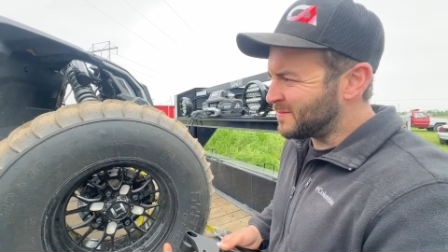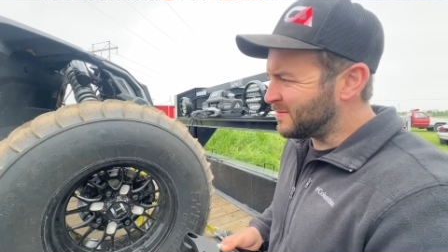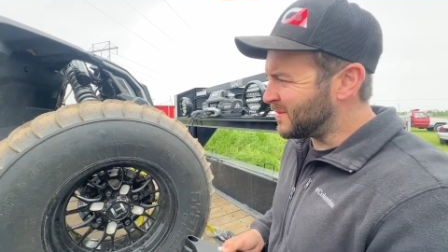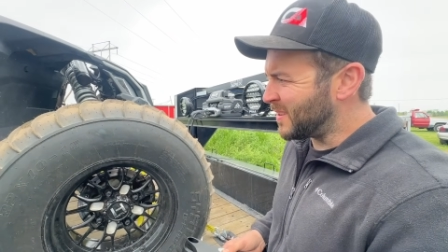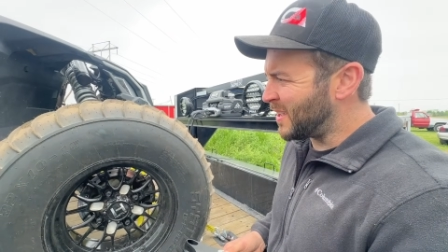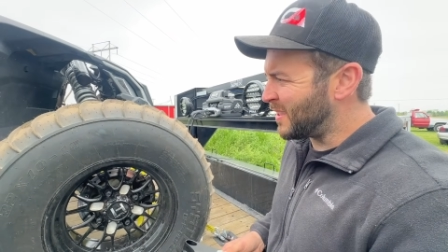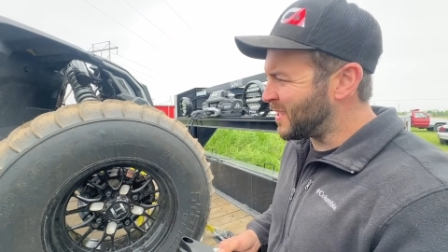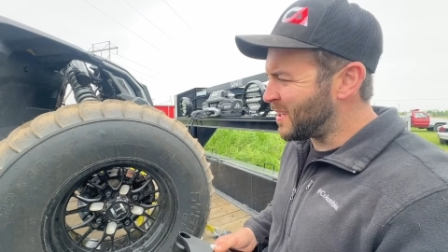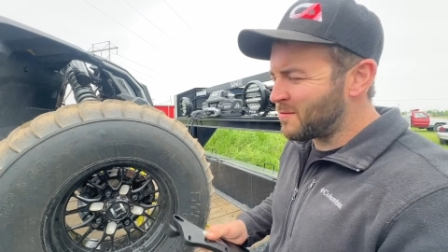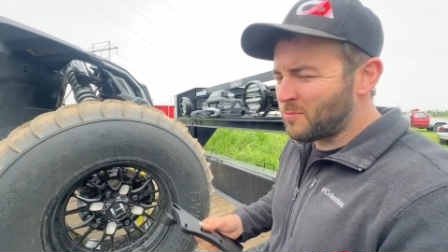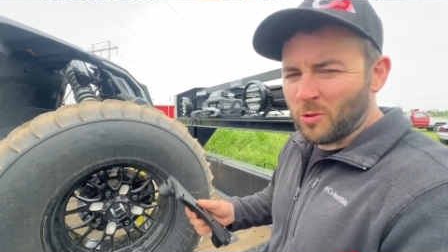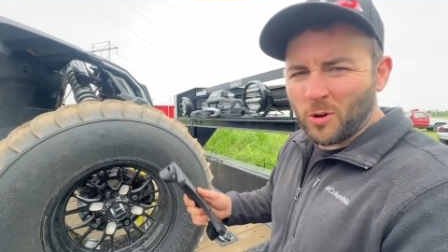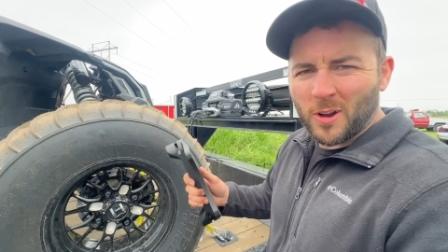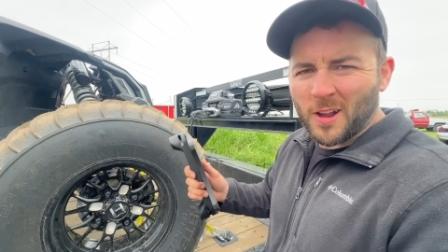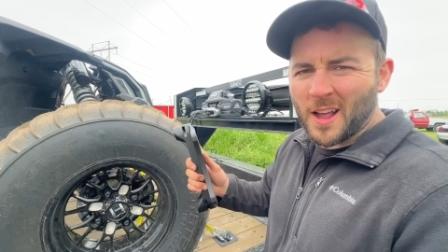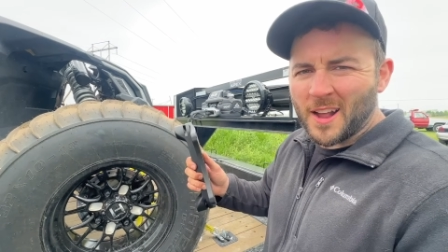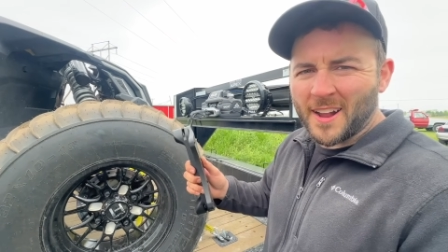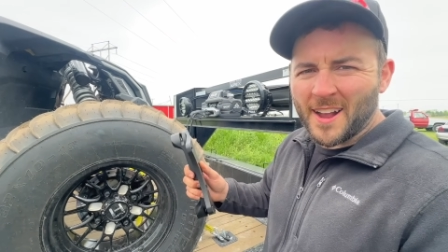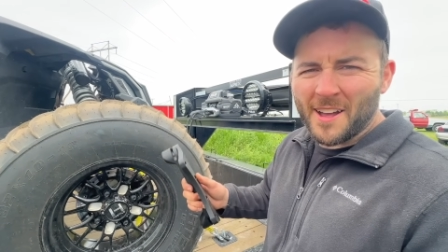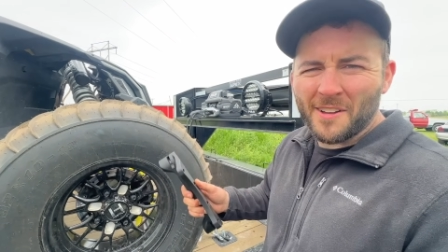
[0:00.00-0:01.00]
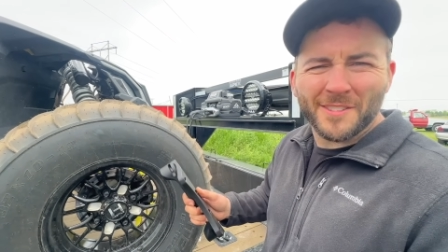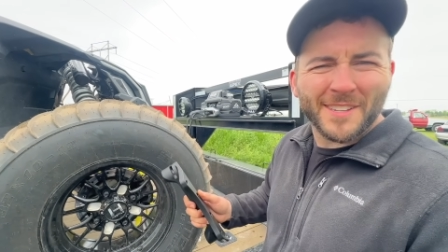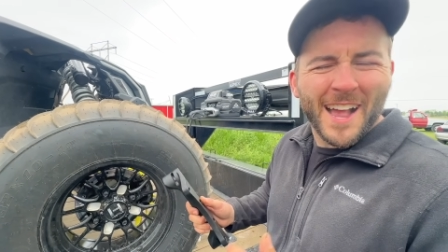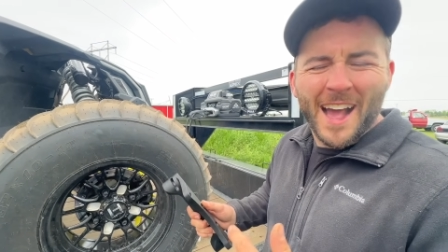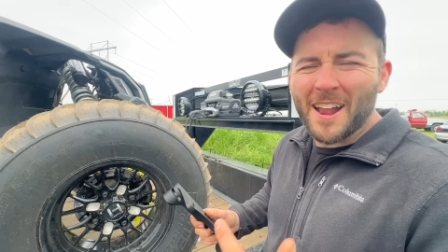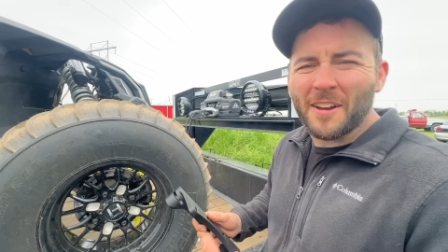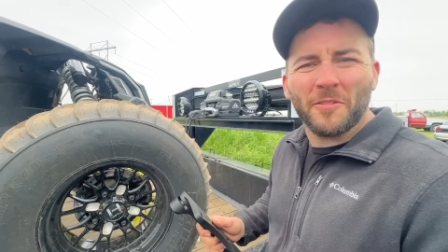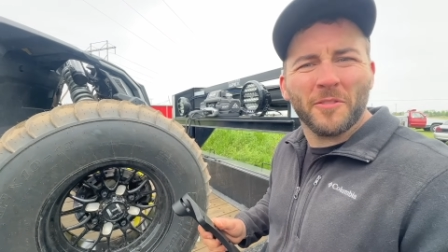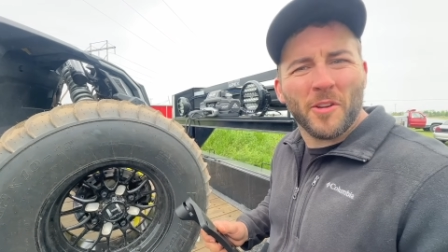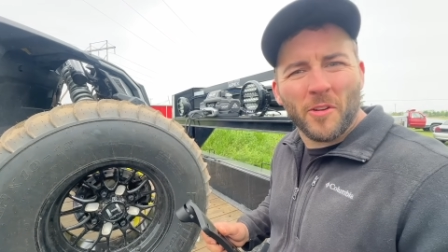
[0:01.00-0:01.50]
and then work on Kyle's.
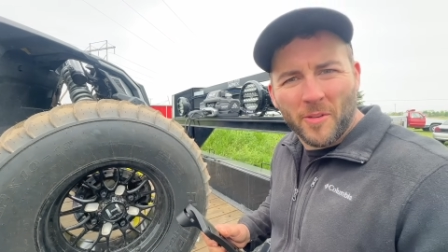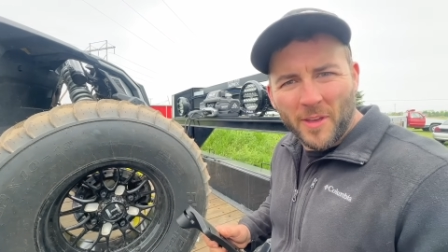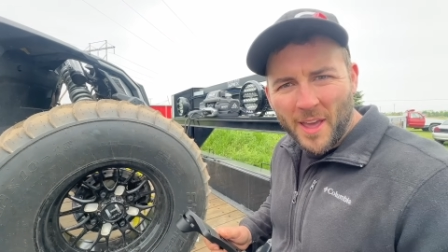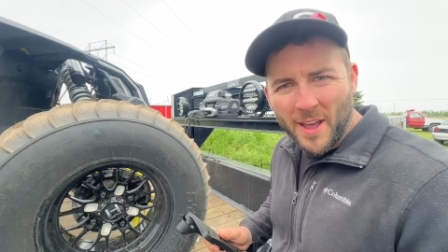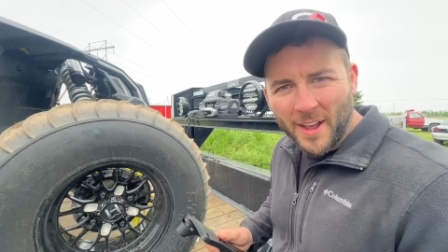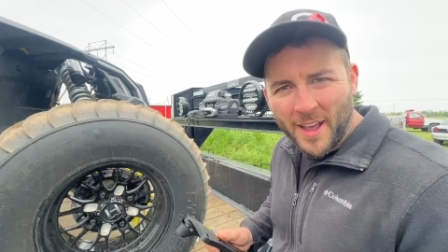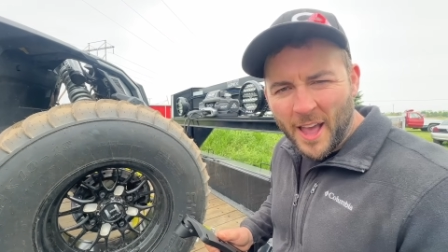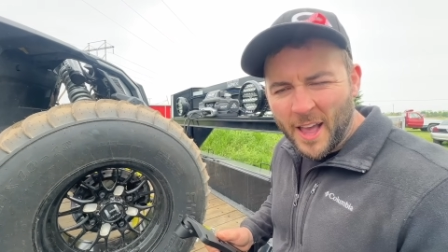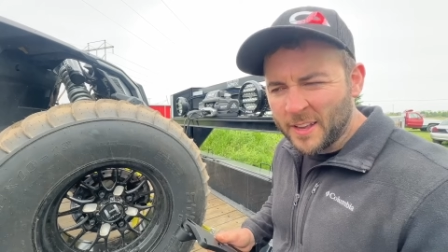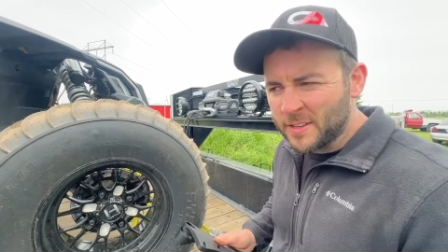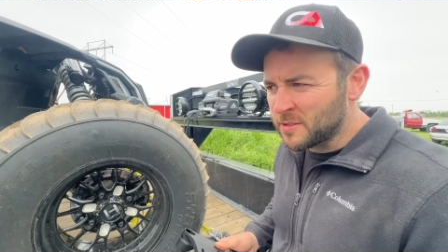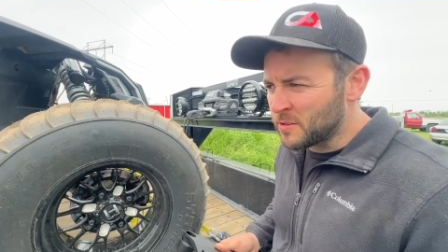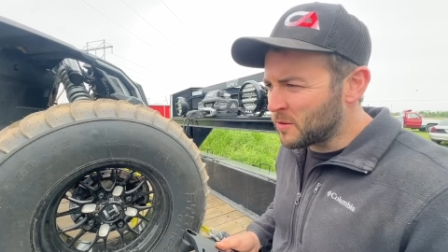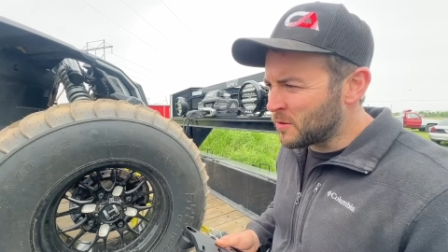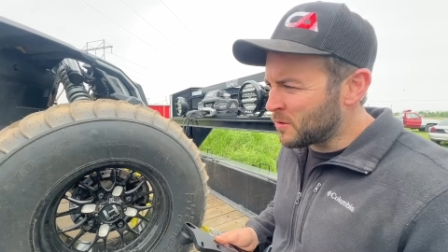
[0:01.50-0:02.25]
I don't know yet, guys.